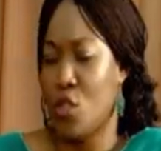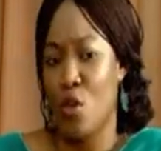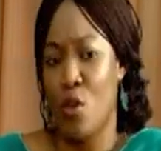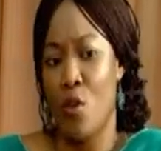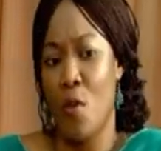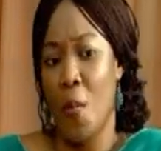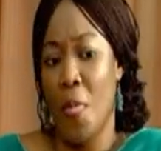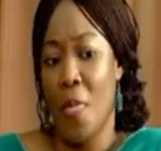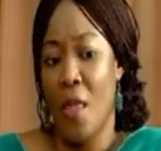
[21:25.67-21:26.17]

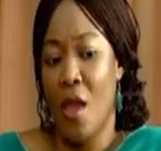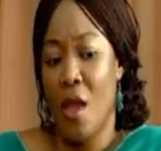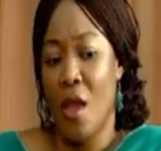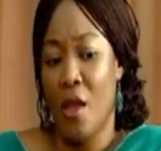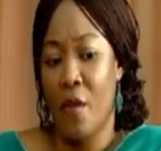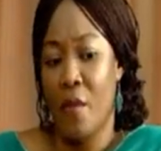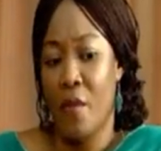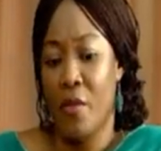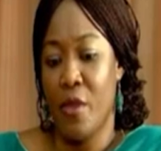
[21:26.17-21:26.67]
So
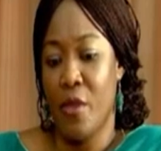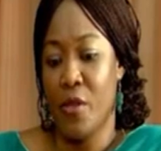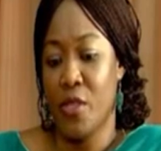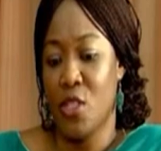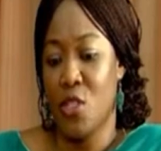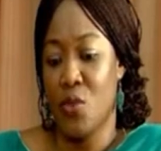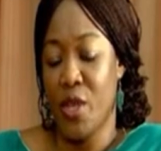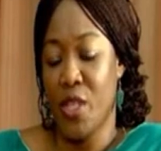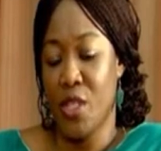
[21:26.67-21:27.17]
there are
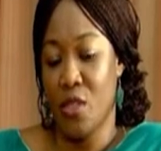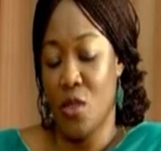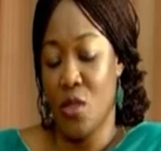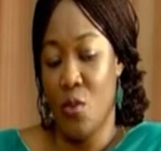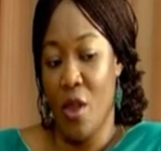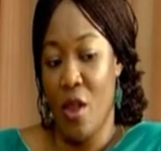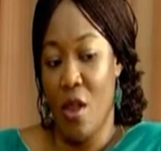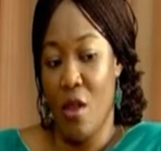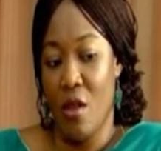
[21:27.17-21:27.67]

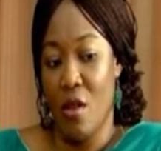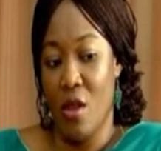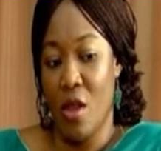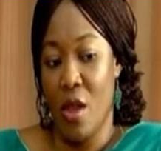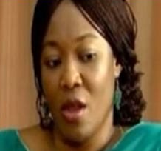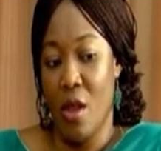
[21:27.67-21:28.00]
situations where,